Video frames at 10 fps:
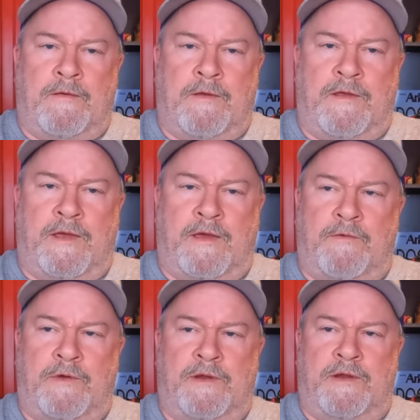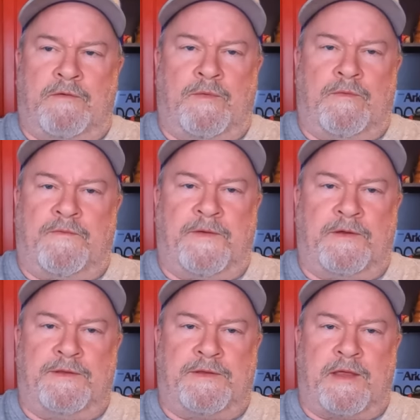But yeah, I would have never
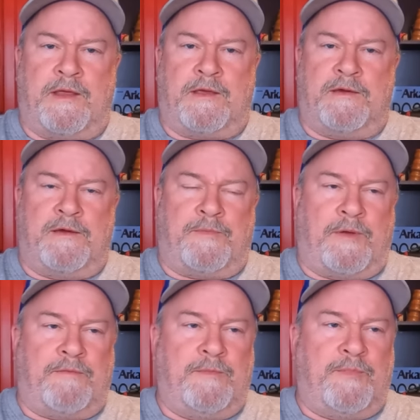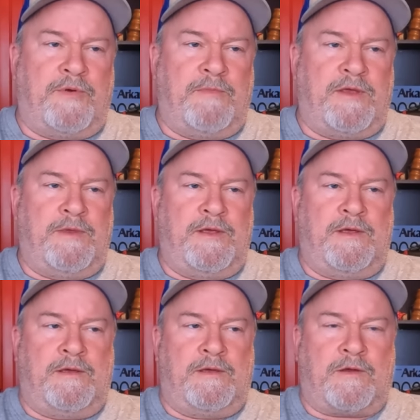filled the tank up. I would have put maybe
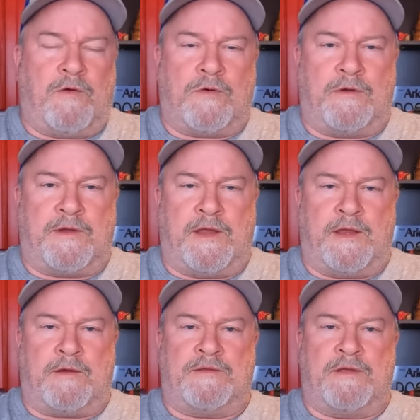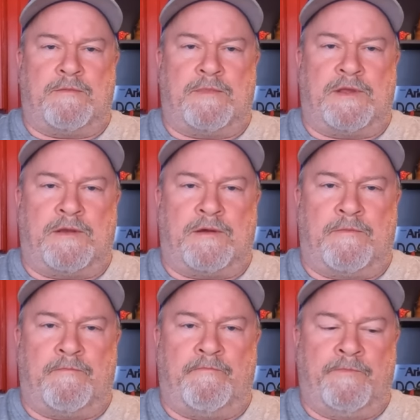a quarter tank or something in
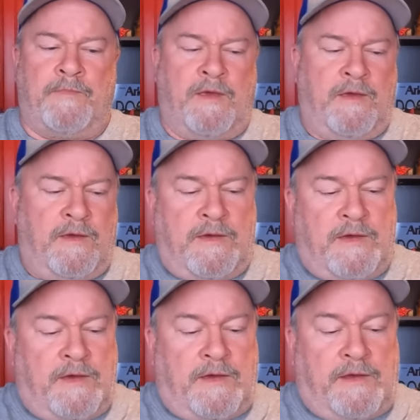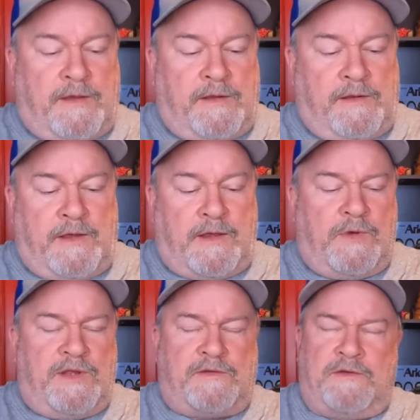there. Yeah, I
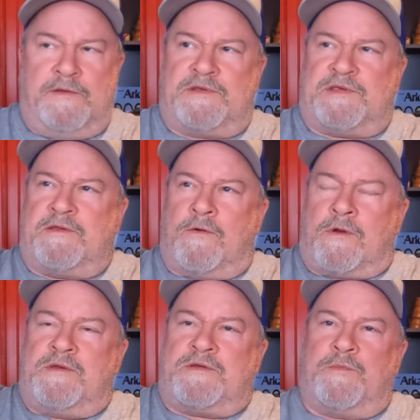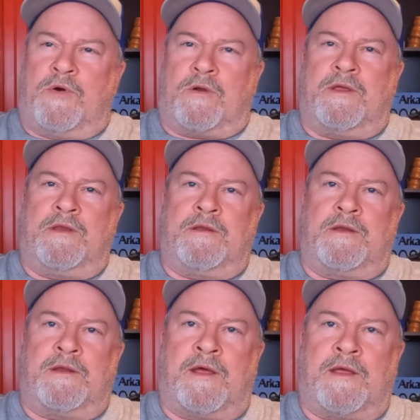went to the store this morning
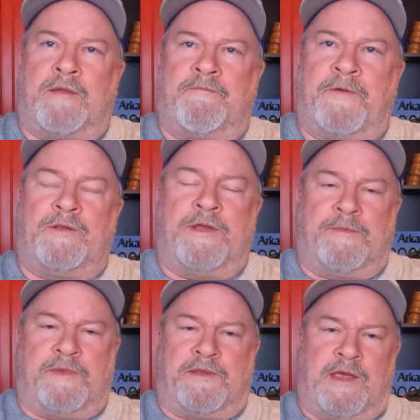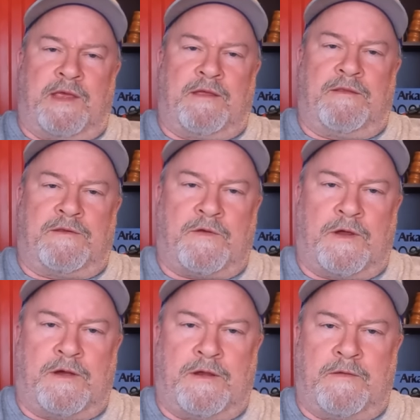and then I filled up the tank of the
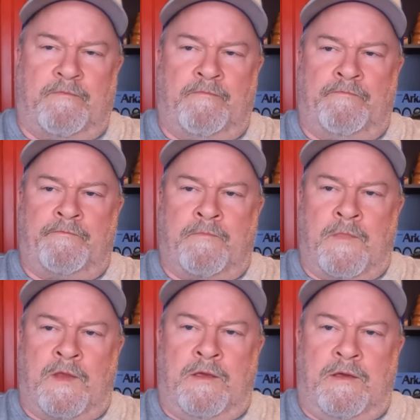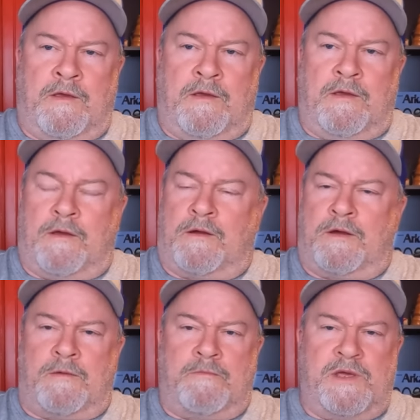truck.
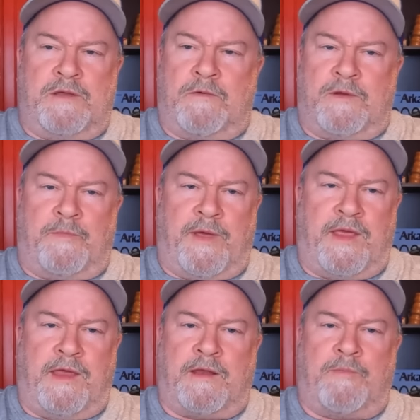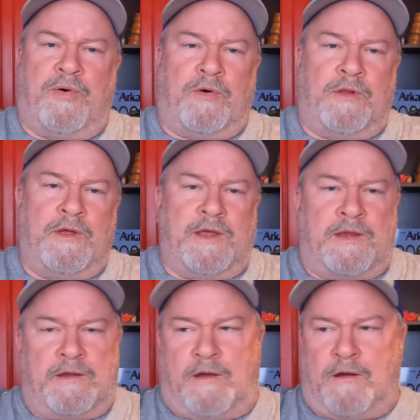Oh man, what a pain. I pull
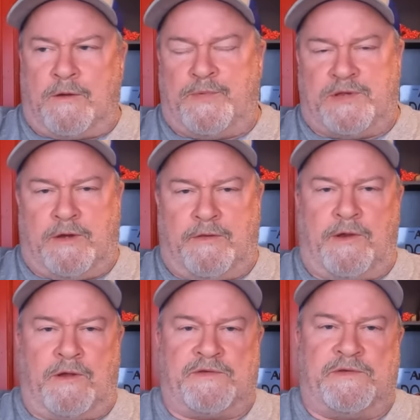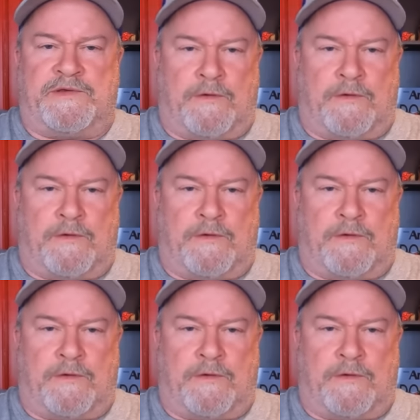in Harps there, the grocery